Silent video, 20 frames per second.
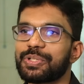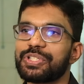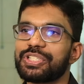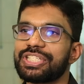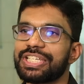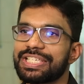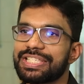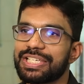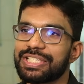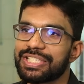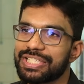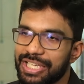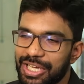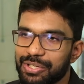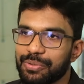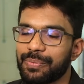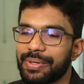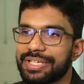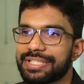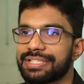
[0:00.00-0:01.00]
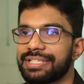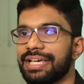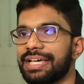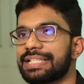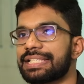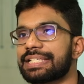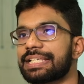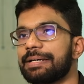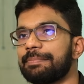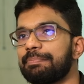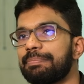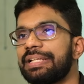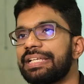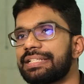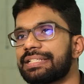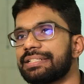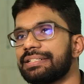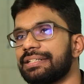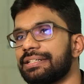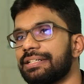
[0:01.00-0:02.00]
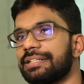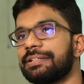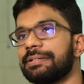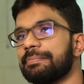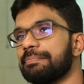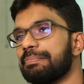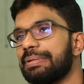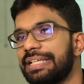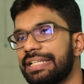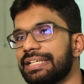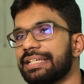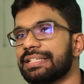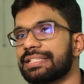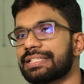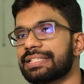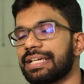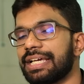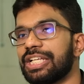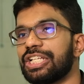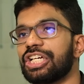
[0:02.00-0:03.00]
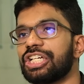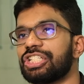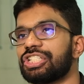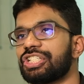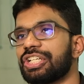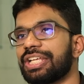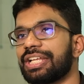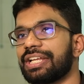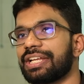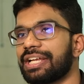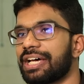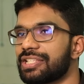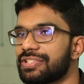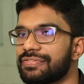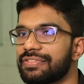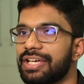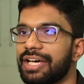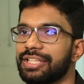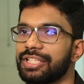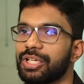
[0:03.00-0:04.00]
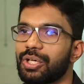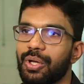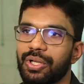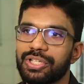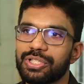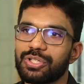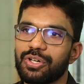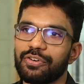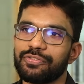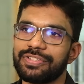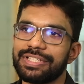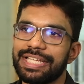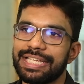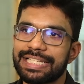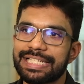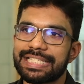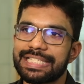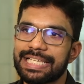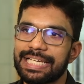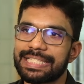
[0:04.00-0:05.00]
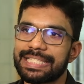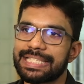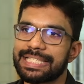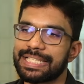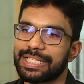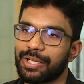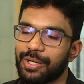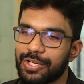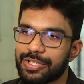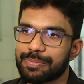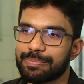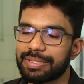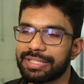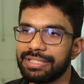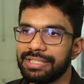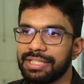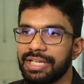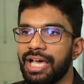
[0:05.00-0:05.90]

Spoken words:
Sheza Shanavas has completed her BDS in Sri Rajiv Gandhi College of Dental Sciences and Hospital,